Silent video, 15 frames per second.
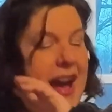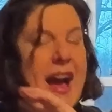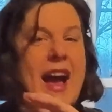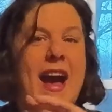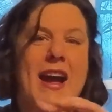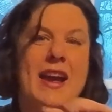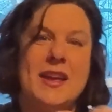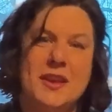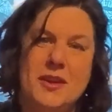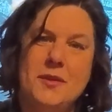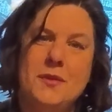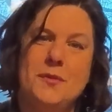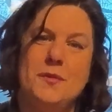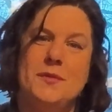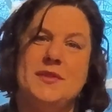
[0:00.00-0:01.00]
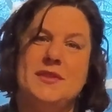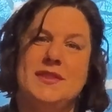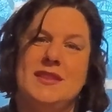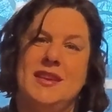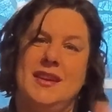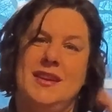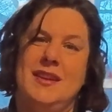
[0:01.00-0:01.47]
I
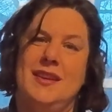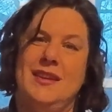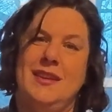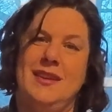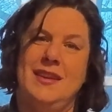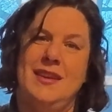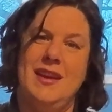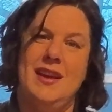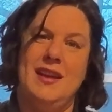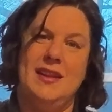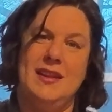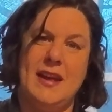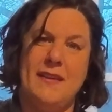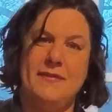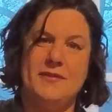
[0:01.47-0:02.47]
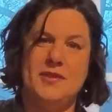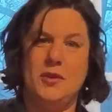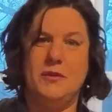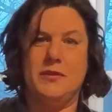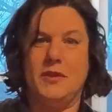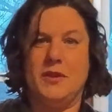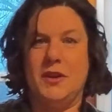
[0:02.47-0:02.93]
used
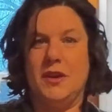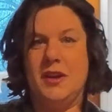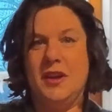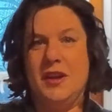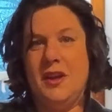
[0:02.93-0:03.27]
leftover